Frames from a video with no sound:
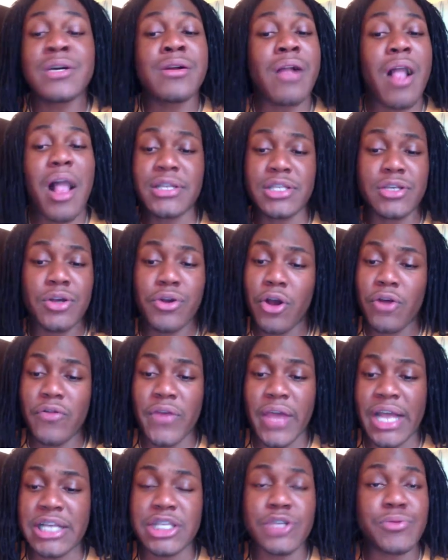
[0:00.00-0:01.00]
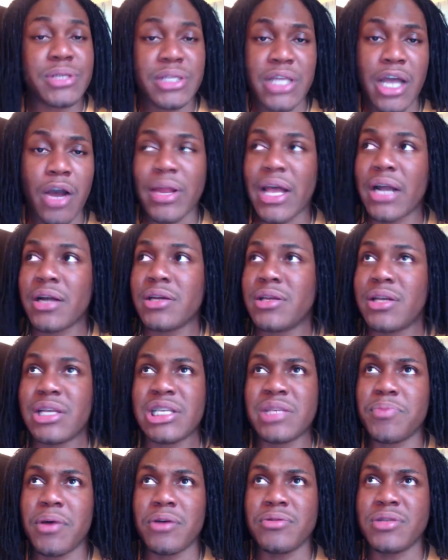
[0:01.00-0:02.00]
And so, girl, the answer is no. We're not going to
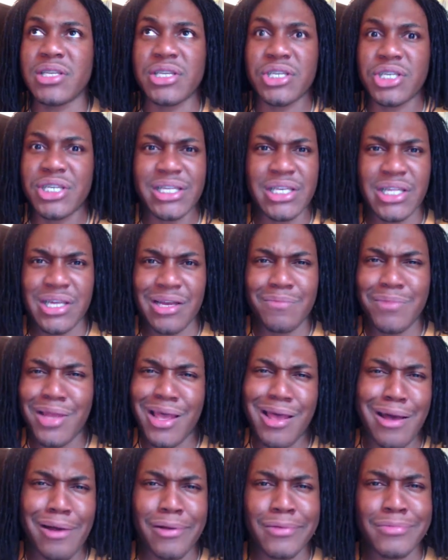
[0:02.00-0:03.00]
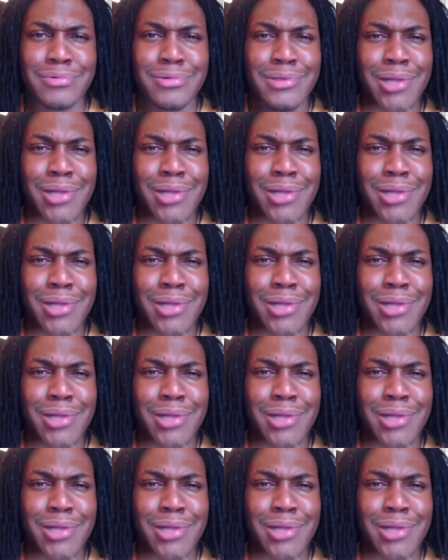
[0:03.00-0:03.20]
expose this shit to them now.